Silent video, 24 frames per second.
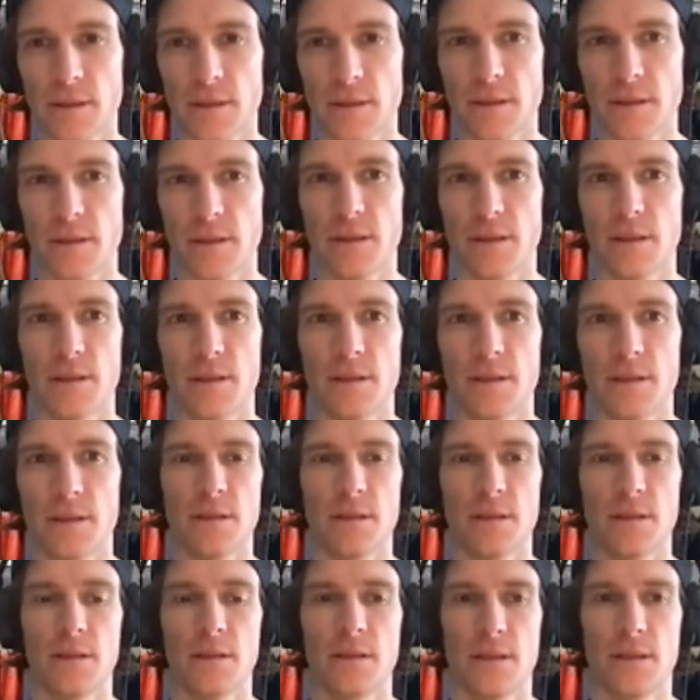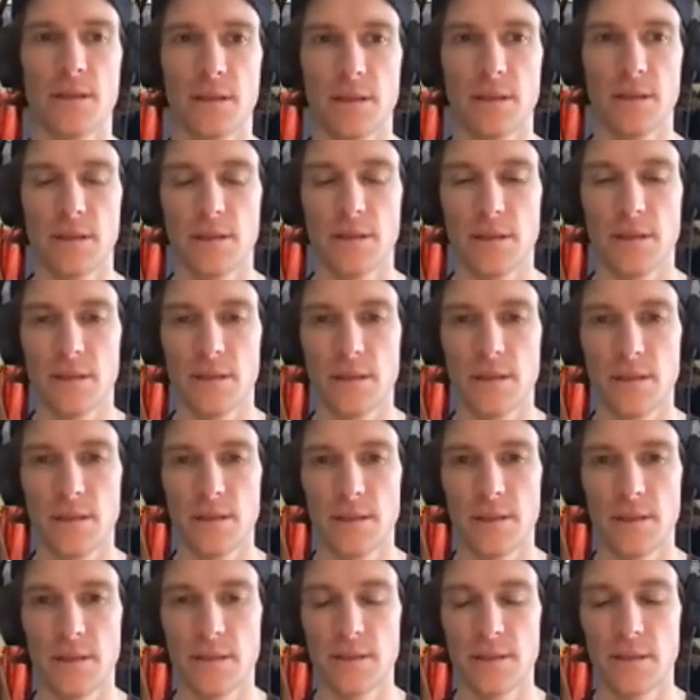
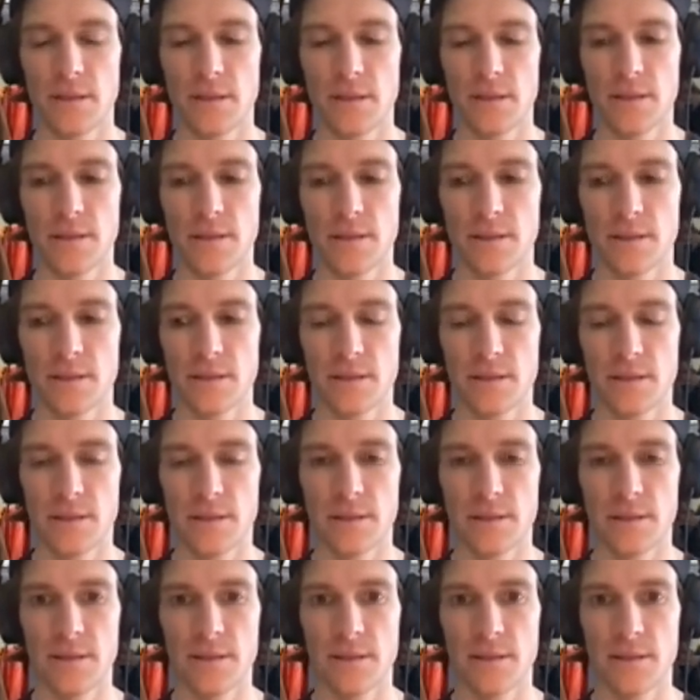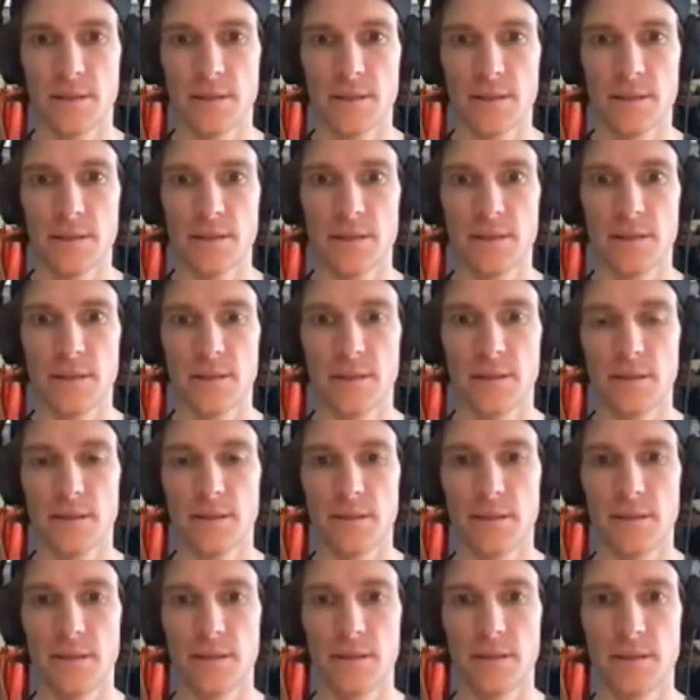
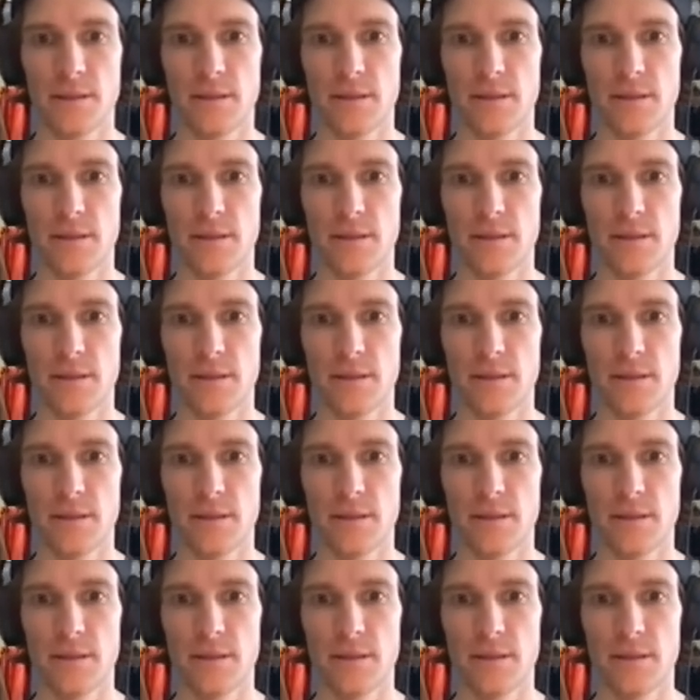This person isn't speaking.